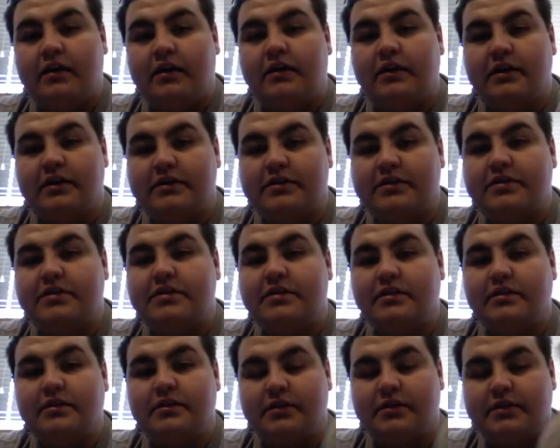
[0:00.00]
this
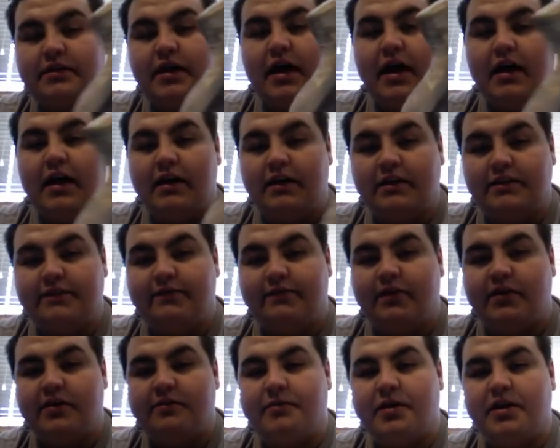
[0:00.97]
design is
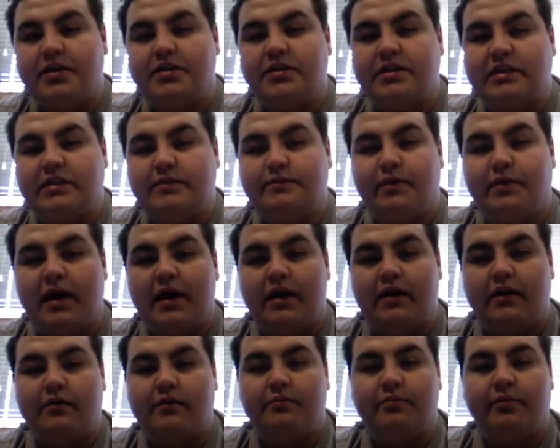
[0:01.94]
very much
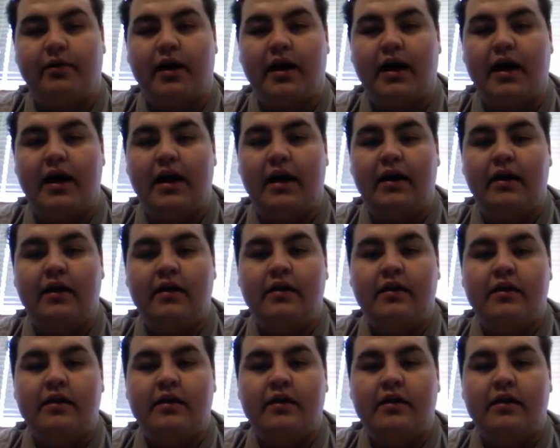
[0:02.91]
inspired by